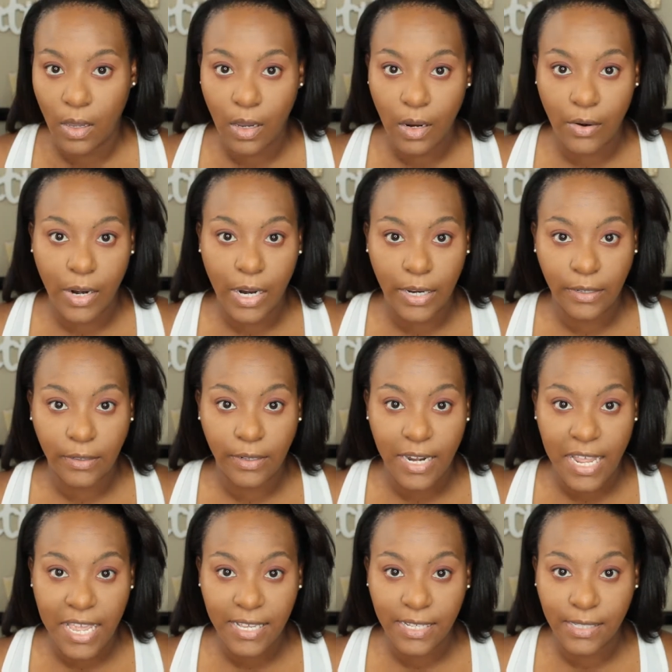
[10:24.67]

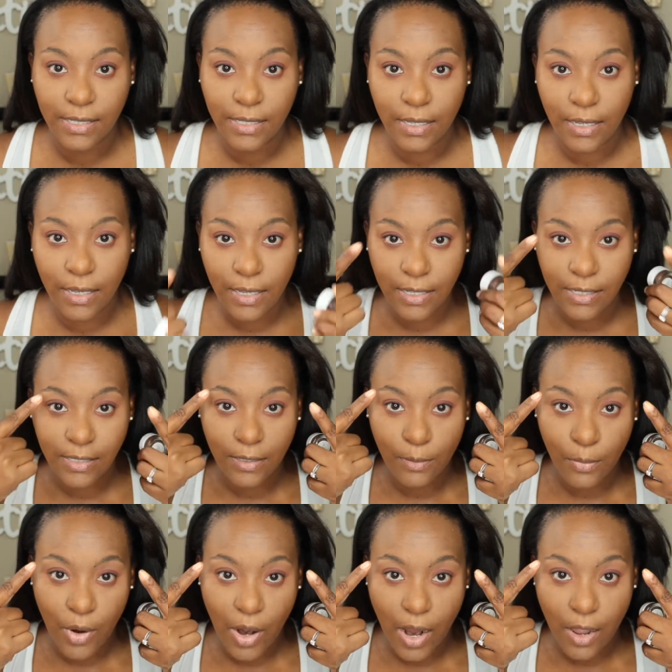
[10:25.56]
Alright, next is
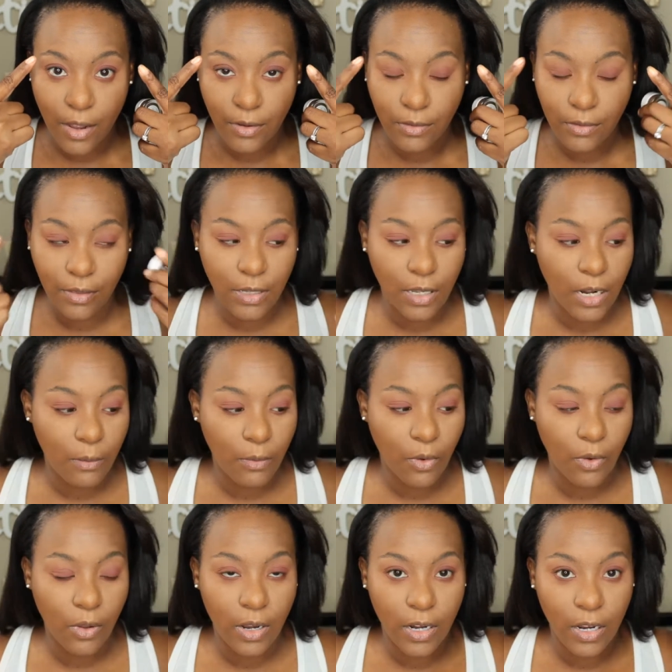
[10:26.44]
the brows, and
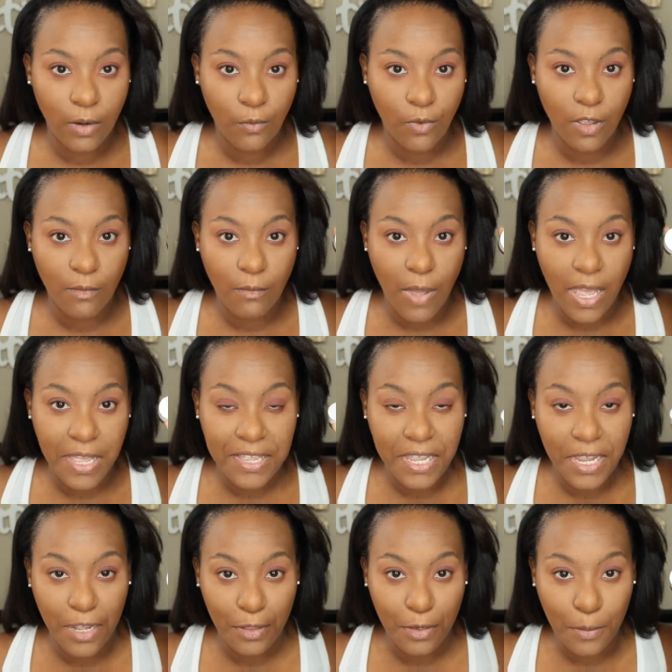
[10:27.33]
I'm going in with my
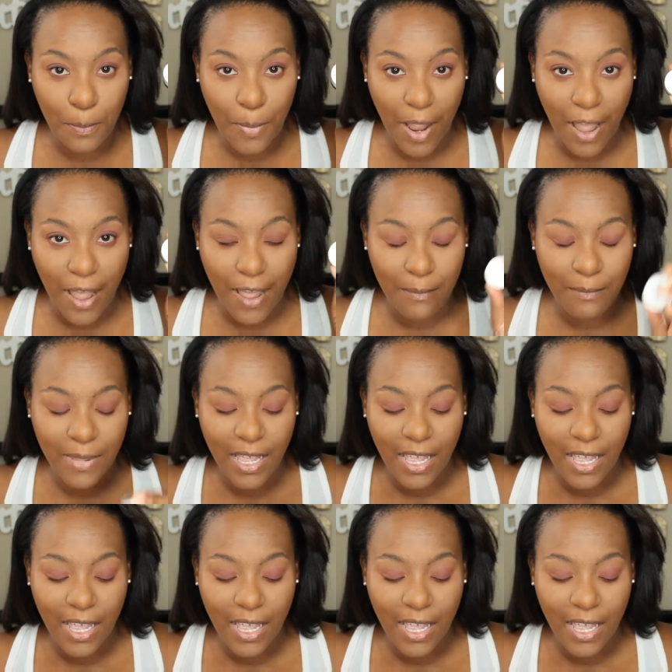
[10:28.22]
ColourPop